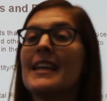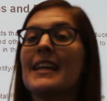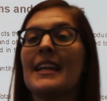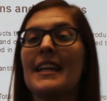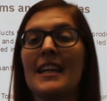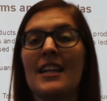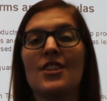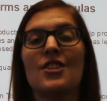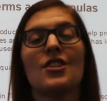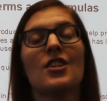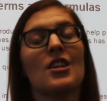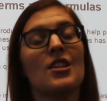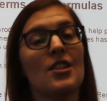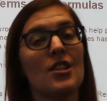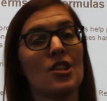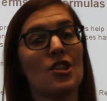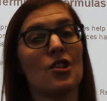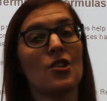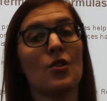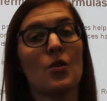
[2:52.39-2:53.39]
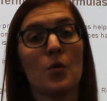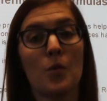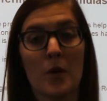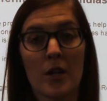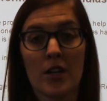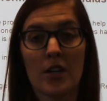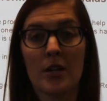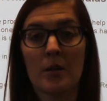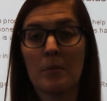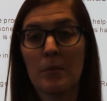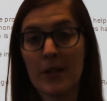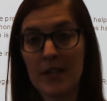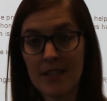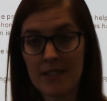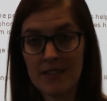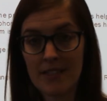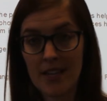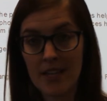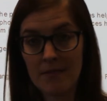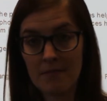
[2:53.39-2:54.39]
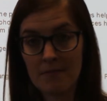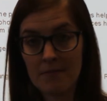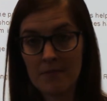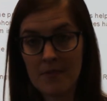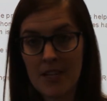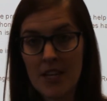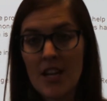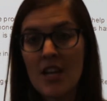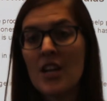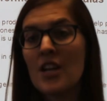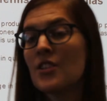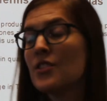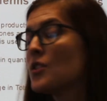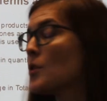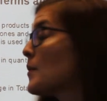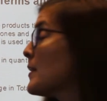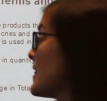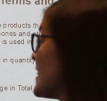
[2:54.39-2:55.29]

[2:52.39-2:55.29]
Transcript: each additional worker brings in. So